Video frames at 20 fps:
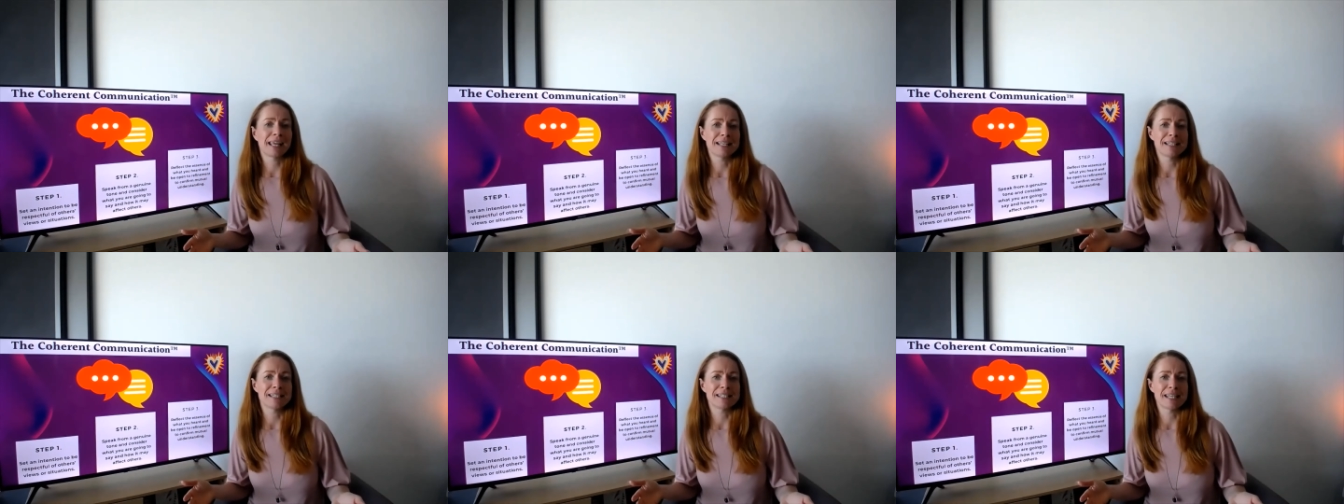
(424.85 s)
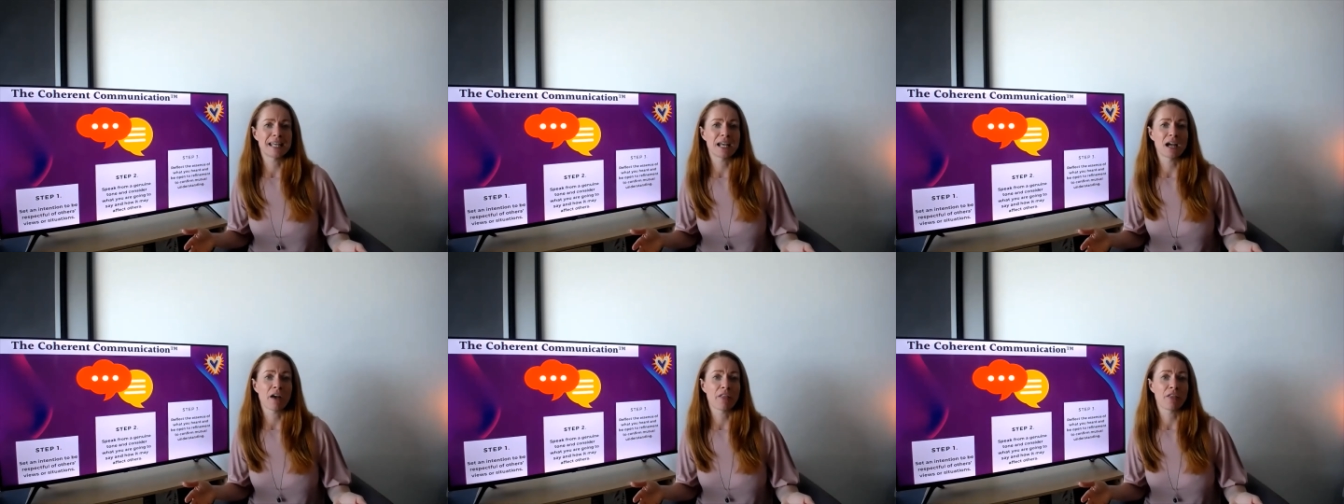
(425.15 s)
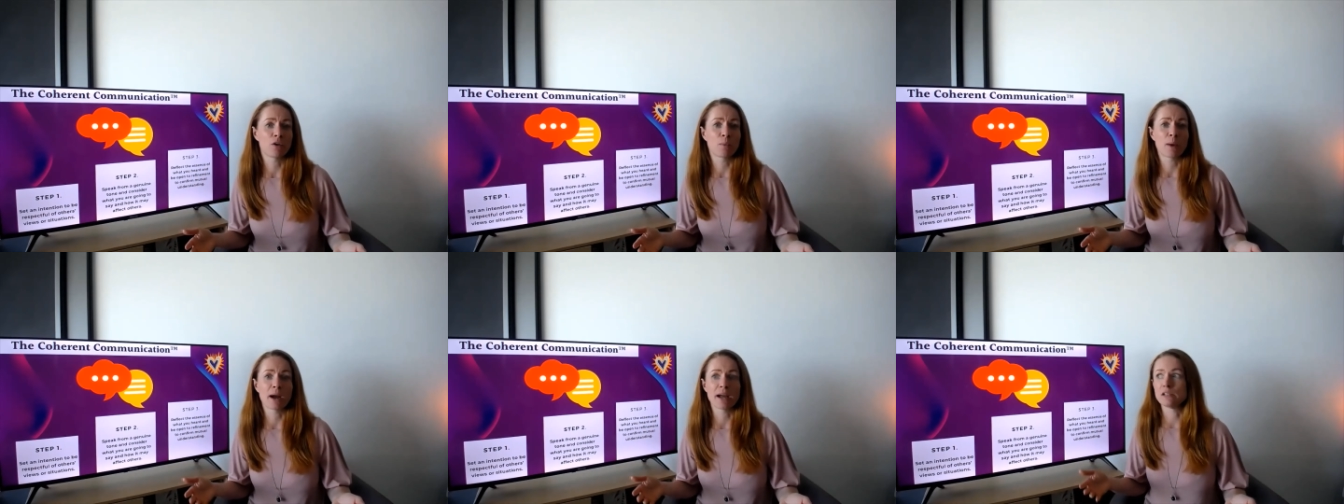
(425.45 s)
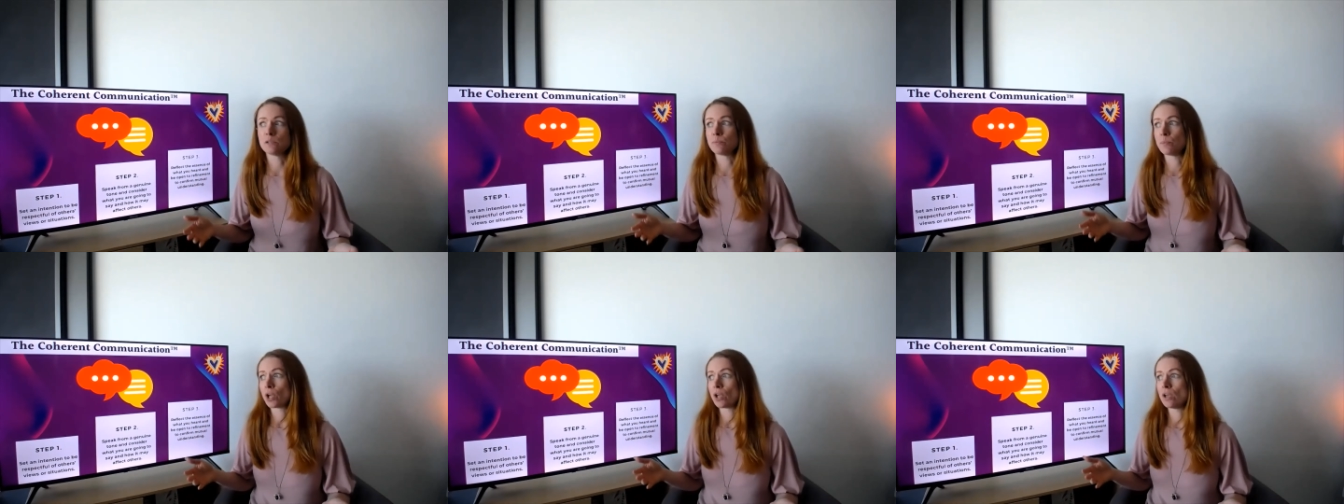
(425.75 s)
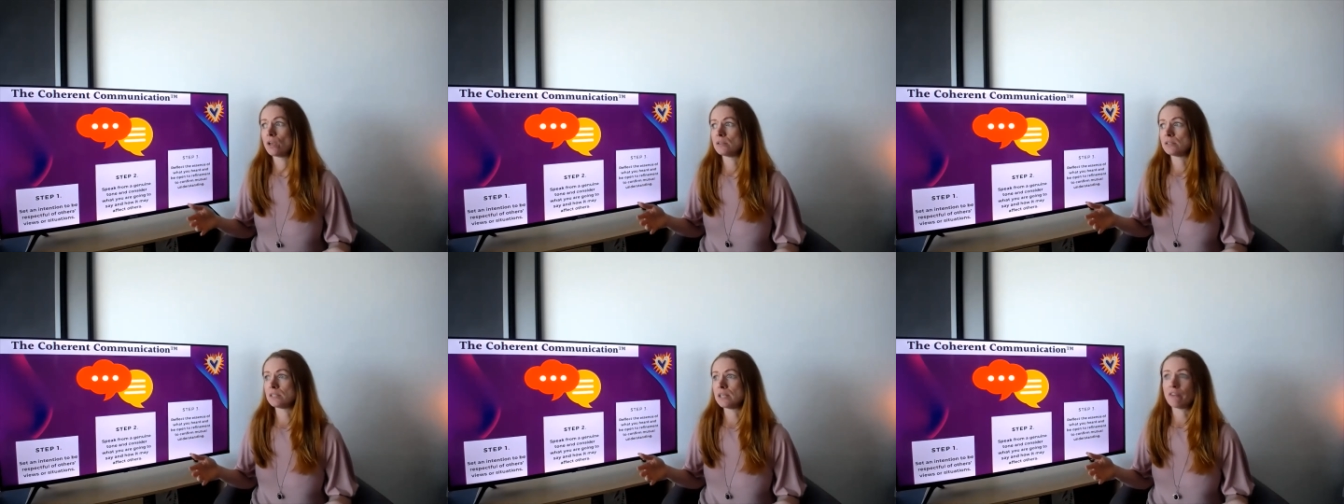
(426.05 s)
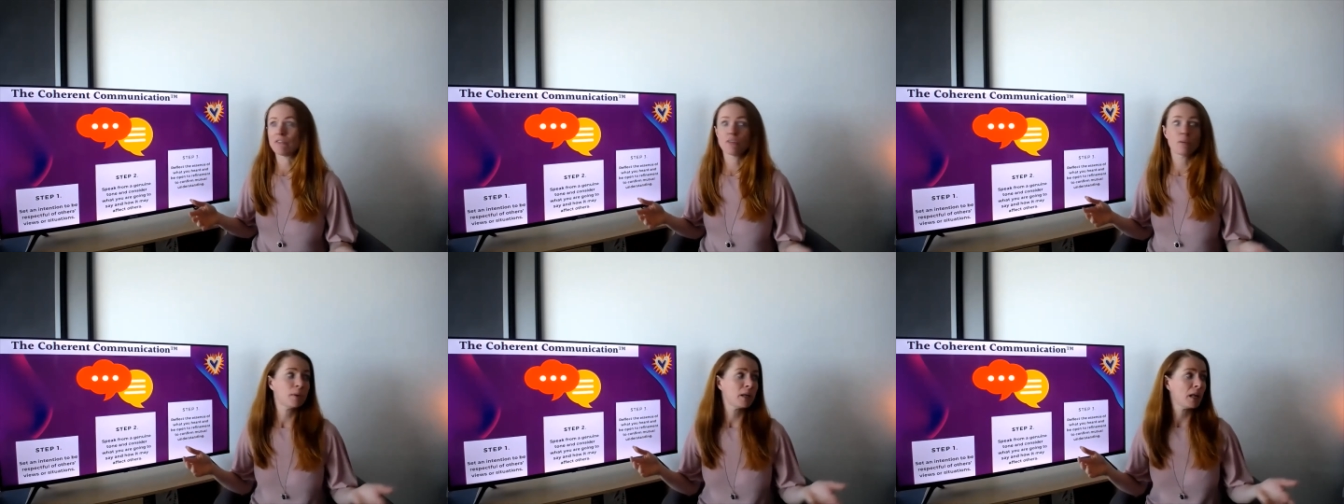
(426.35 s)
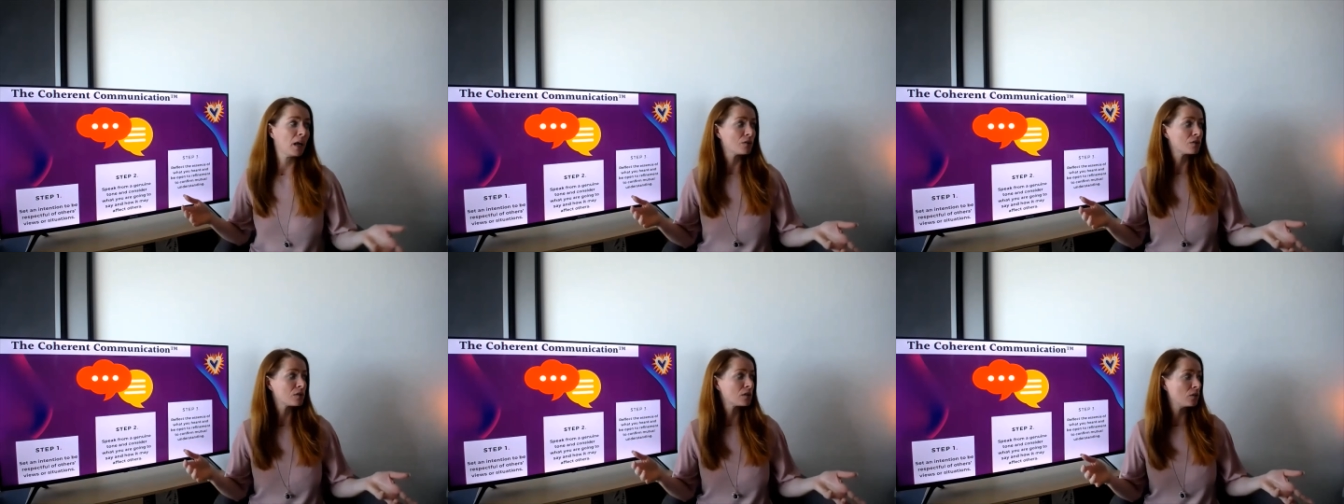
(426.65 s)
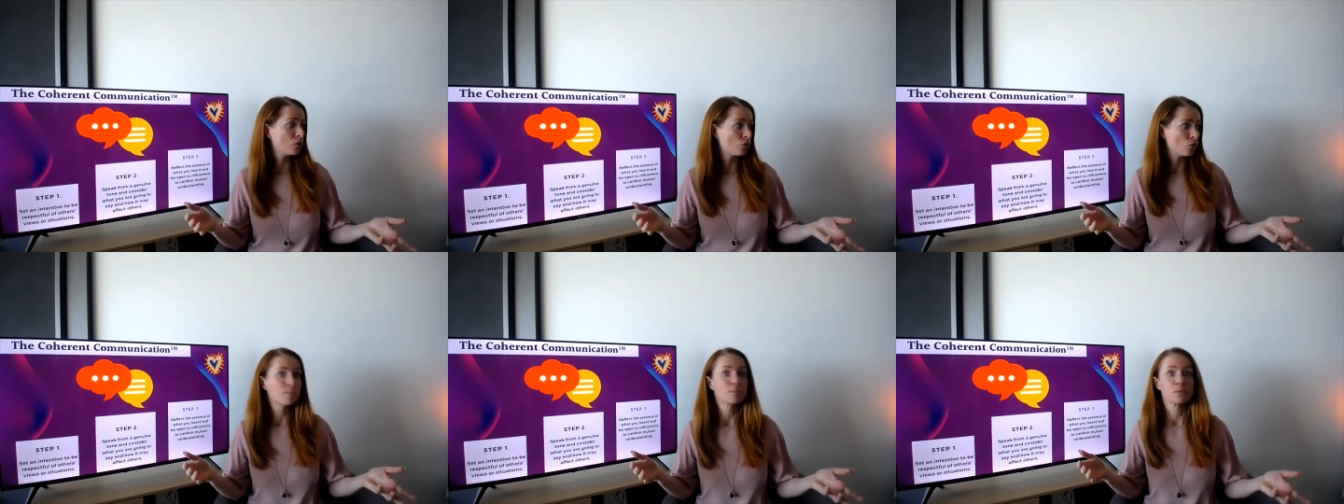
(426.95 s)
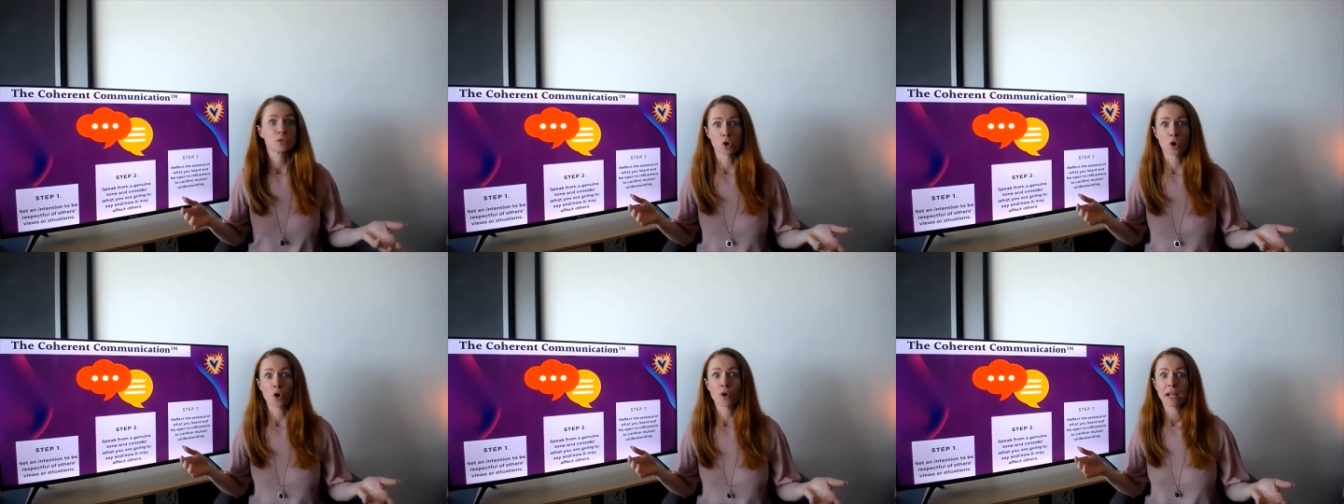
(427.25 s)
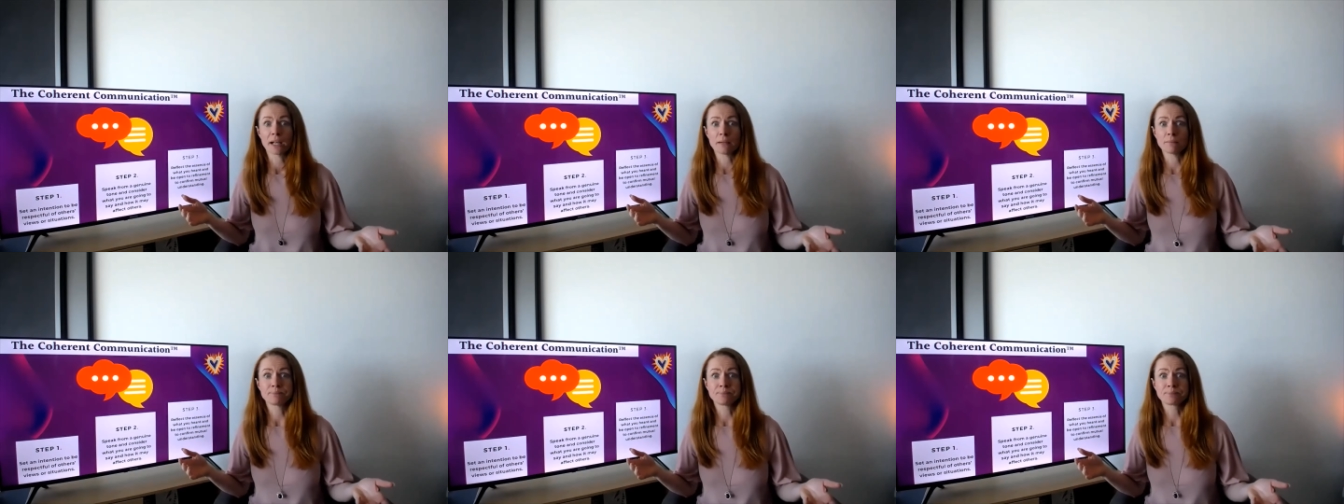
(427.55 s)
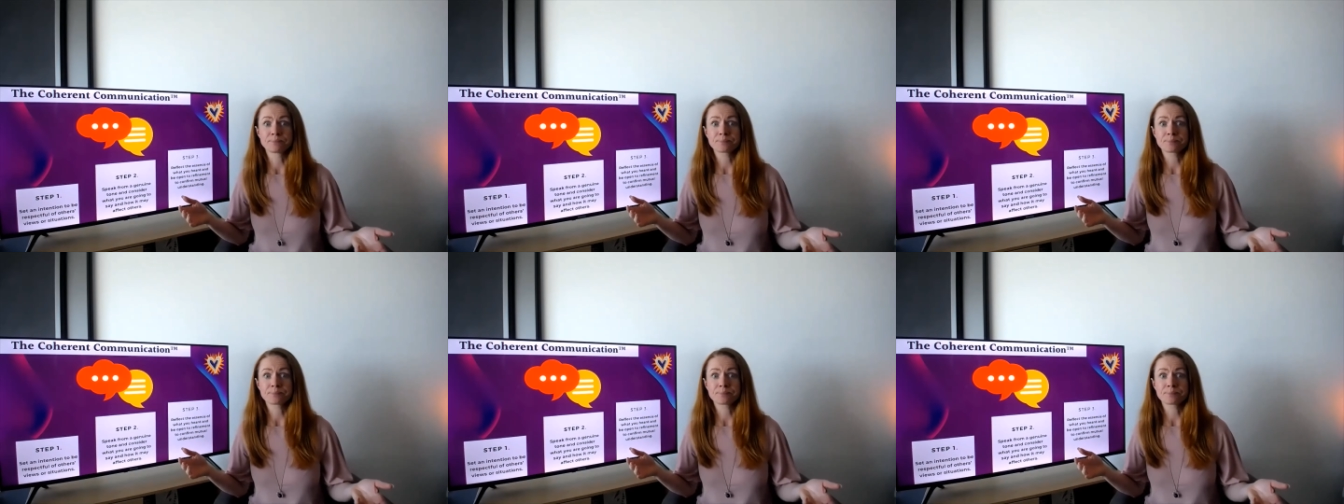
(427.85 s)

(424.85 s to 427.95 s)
can say it otherwise because everybody else in the room is nodding.